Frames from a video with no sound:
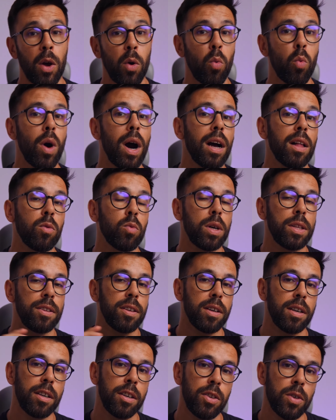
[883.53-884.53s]
While when
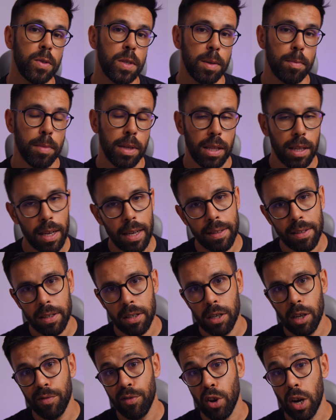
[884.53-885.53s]
you are using
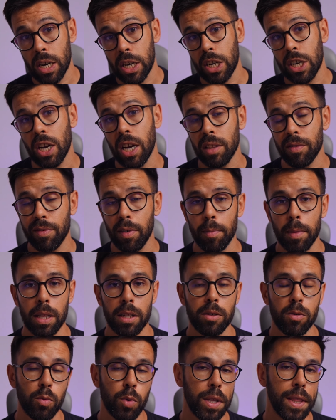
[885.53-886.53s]
MediatR, if you are not
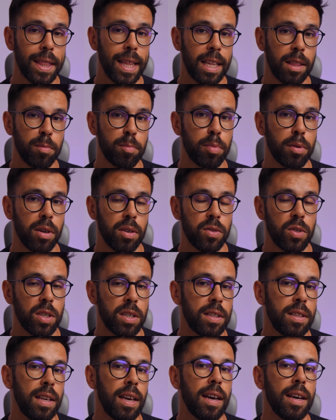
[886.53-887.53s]
familiar with that
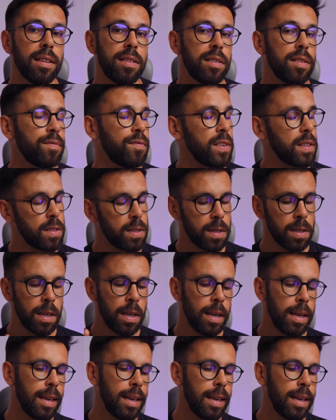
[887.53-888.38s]
project yet, if it's